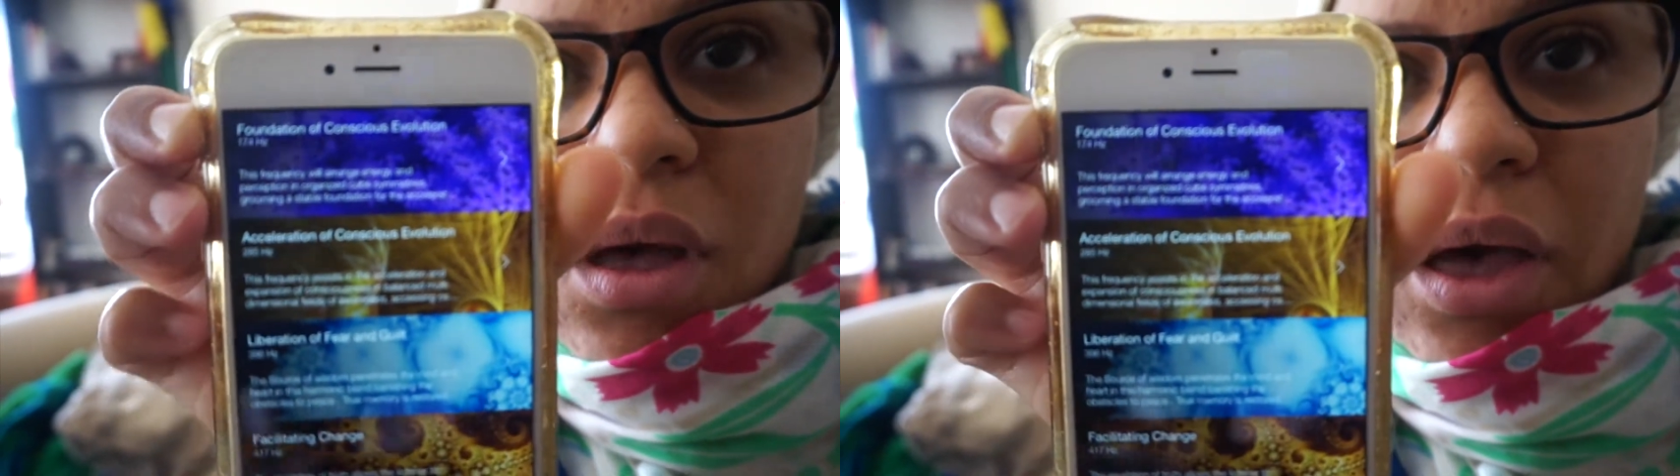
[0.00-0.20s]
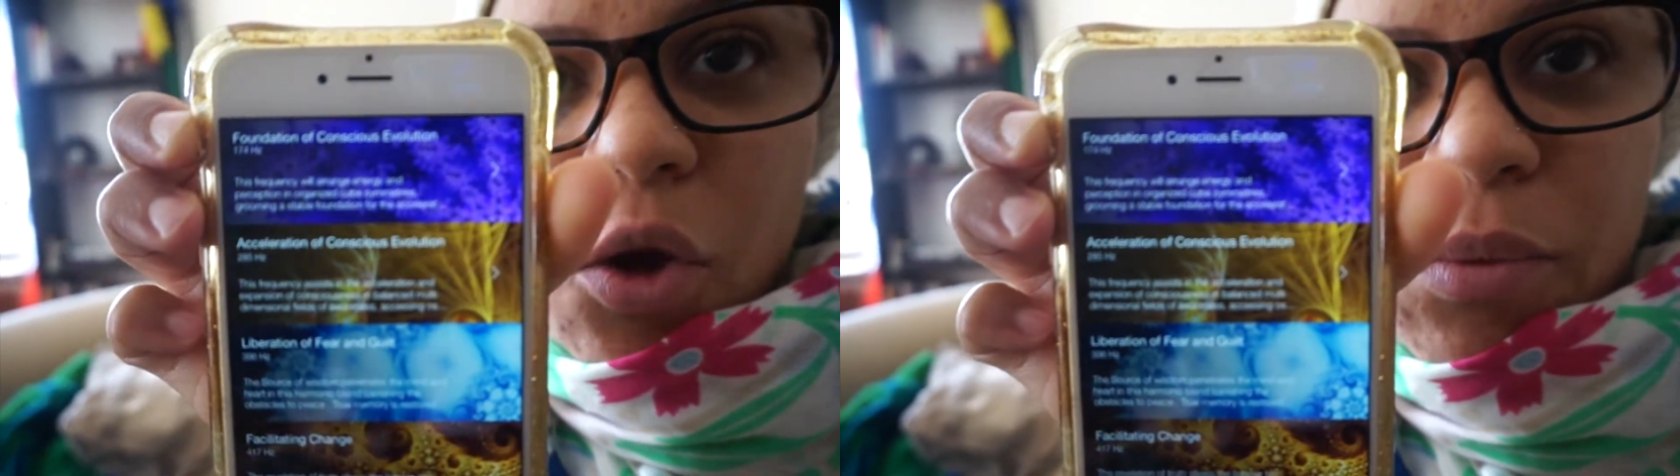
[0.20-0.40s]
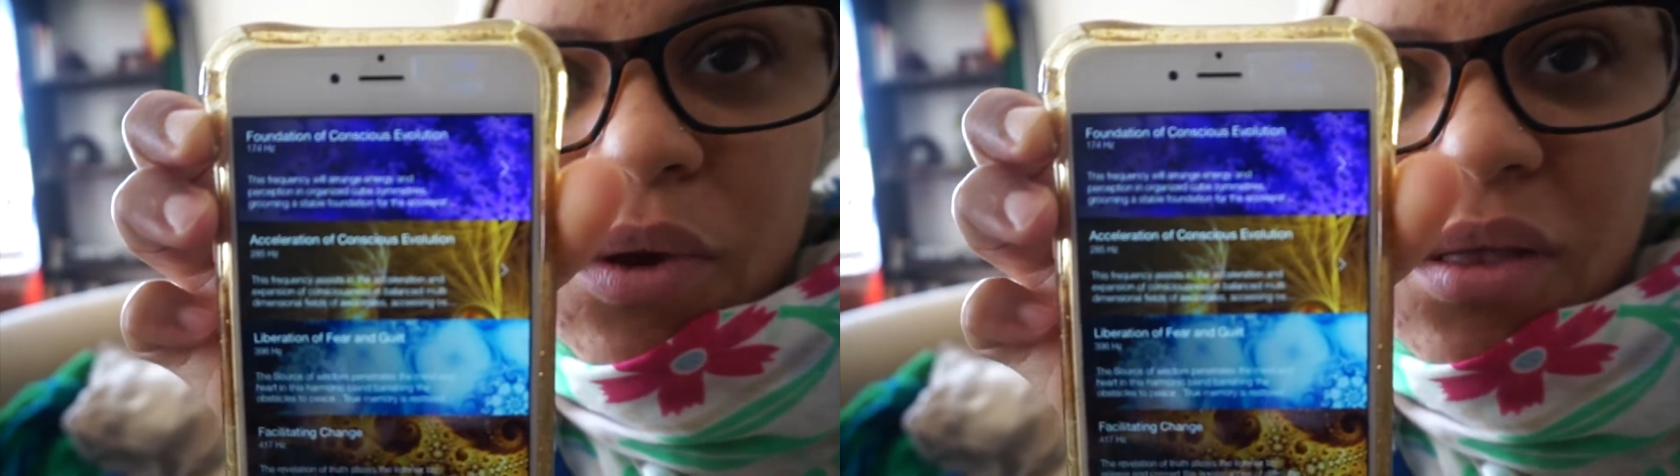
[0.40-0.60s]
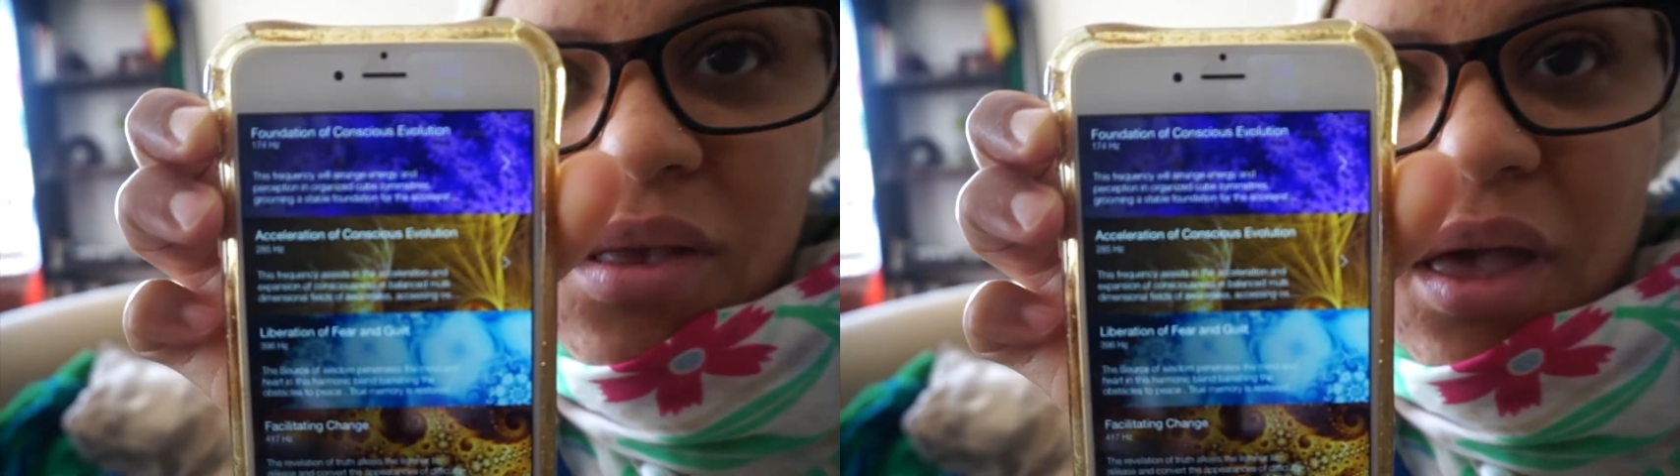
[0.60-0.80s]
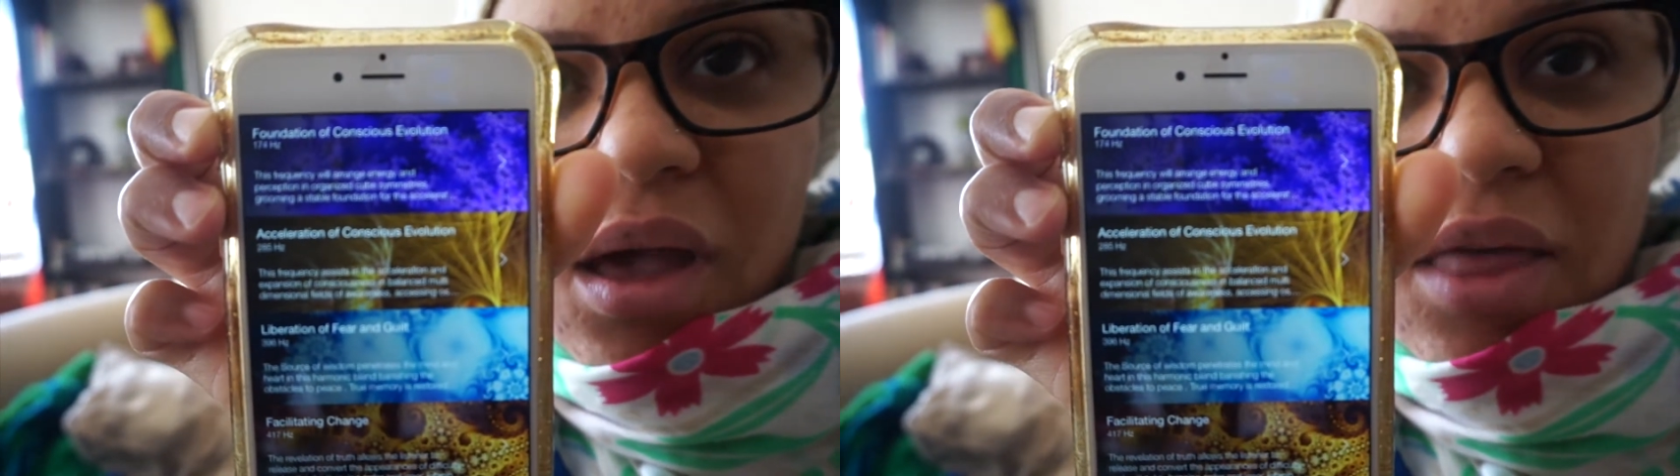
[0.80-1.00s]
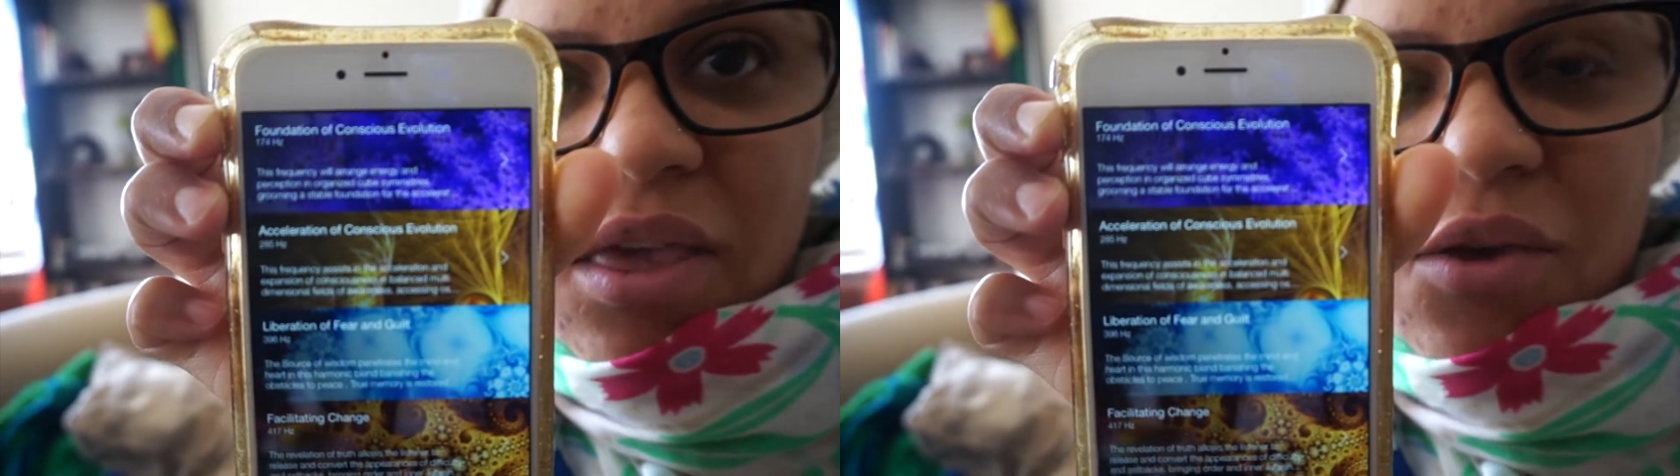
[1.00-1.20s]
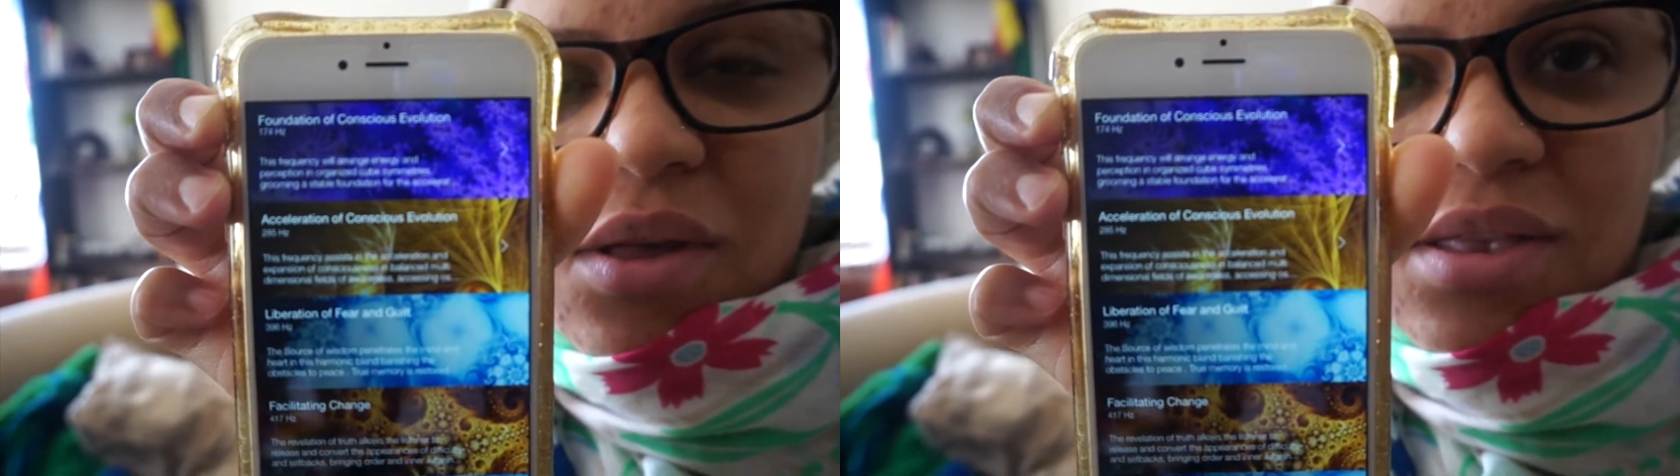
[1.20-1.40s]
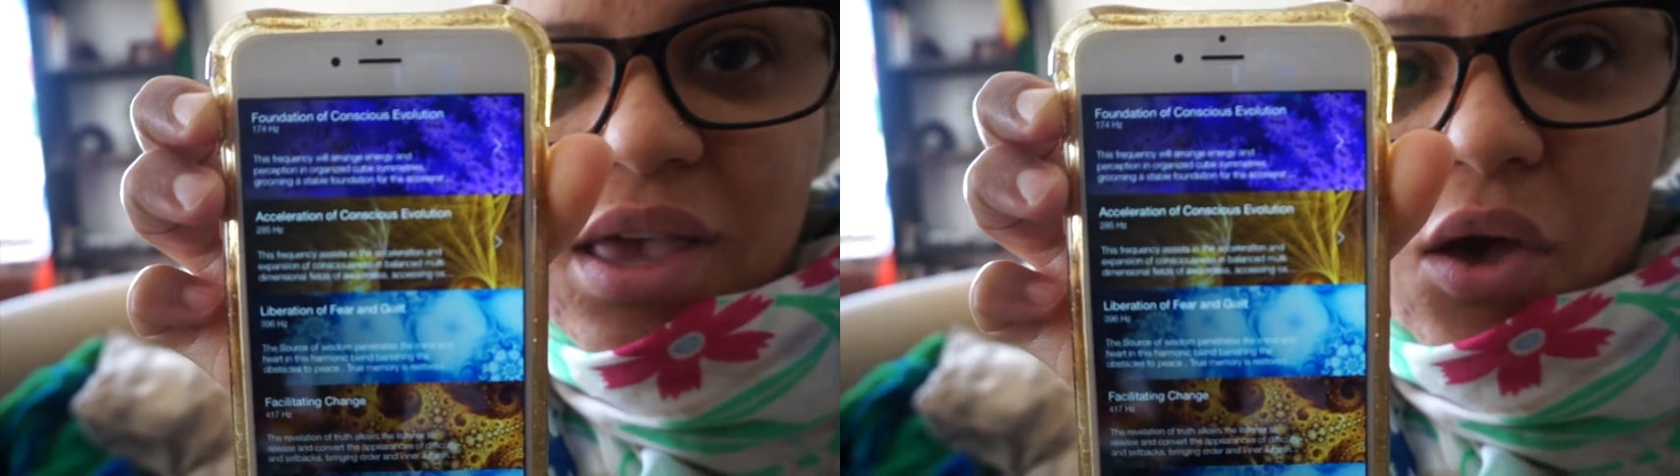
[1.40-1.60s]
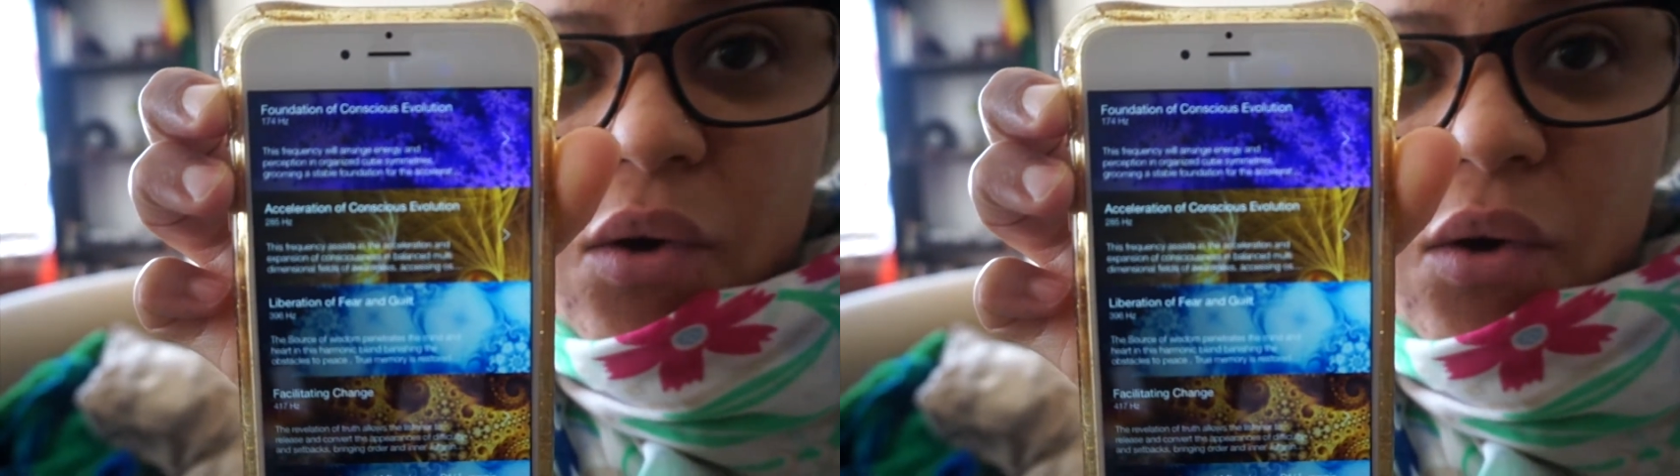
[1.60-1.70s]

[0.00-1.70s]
I hope you can see that. I think you can see it.